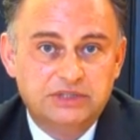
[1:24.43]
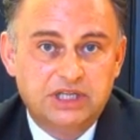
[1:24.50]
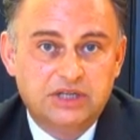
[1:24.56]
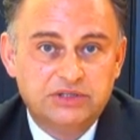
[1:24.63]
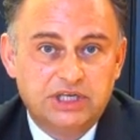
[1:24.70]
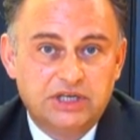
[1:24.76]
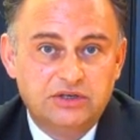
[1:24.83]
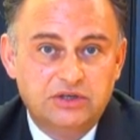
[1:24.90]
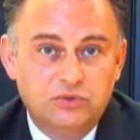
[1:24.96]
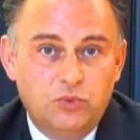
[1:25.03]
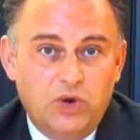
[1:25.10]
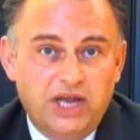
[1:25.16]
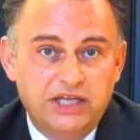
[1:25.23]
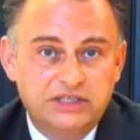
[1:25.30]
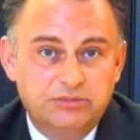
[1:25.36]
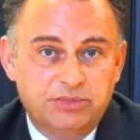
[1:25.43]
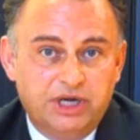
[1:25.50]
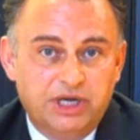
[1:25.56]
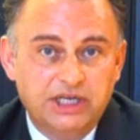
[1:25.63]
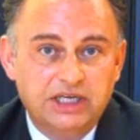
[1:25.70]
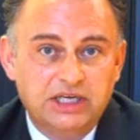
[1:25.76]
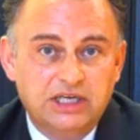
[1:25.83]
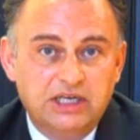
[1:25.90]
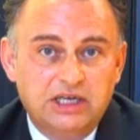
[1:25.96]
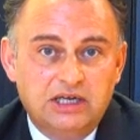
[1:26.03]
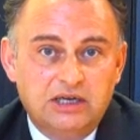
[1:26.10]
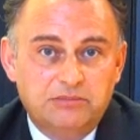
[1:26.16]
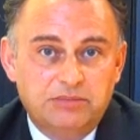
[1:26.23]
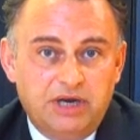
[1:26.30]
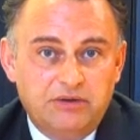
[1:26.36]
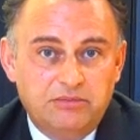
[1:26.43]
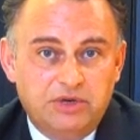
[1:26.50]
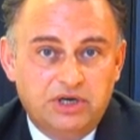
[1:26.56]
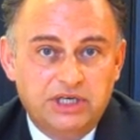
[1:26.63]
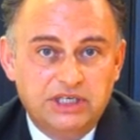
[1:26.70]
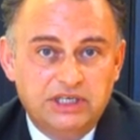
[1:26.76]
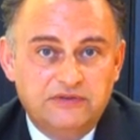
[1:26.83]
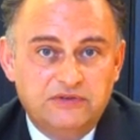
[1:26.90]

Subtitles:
They'll tell you where to buy. Bear in mind,